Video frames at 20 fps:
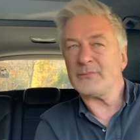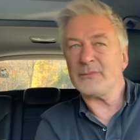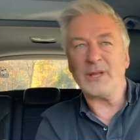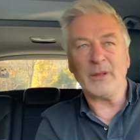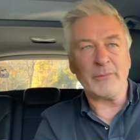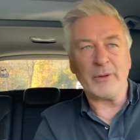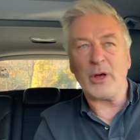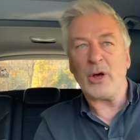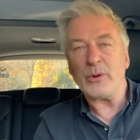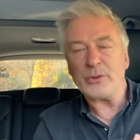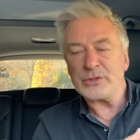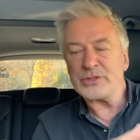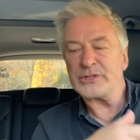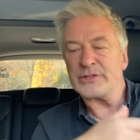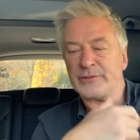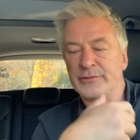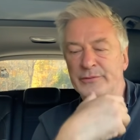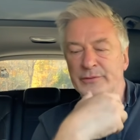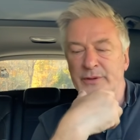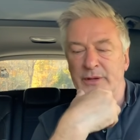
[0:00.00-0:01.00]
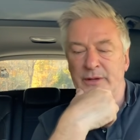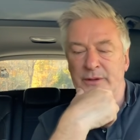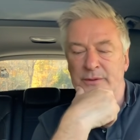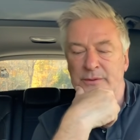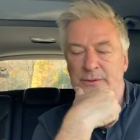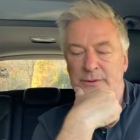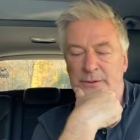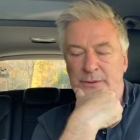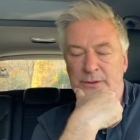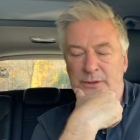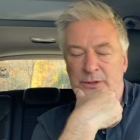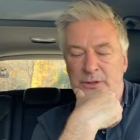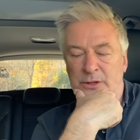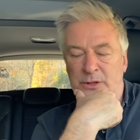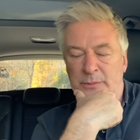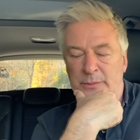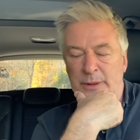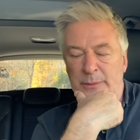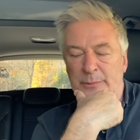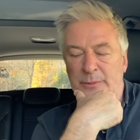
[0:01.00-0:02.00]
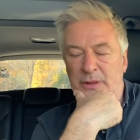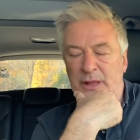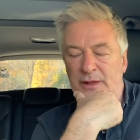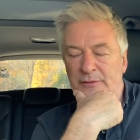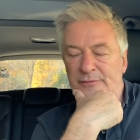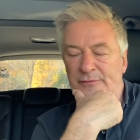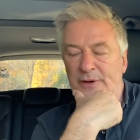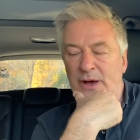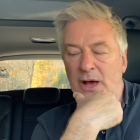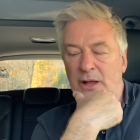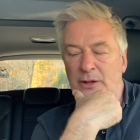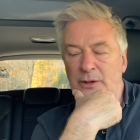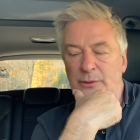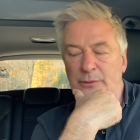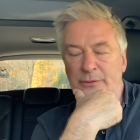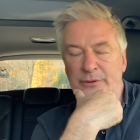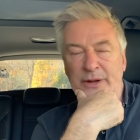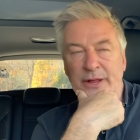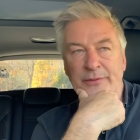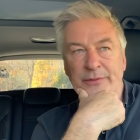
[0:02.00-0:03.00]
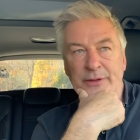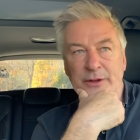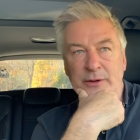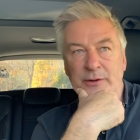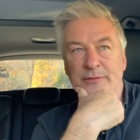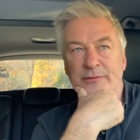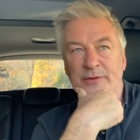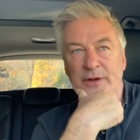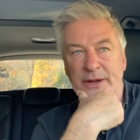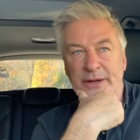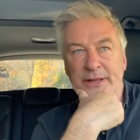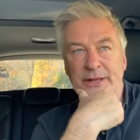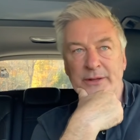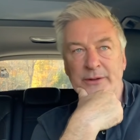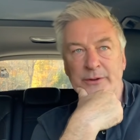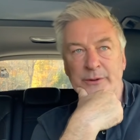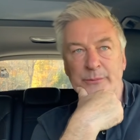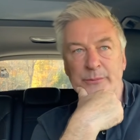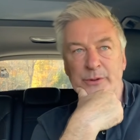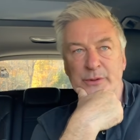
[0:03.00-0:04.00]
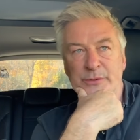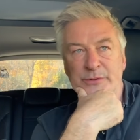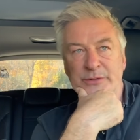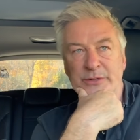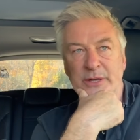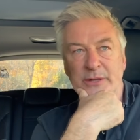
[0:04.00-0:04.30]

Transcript: I'm a host of uh, people I follow that I think are funny and amusing.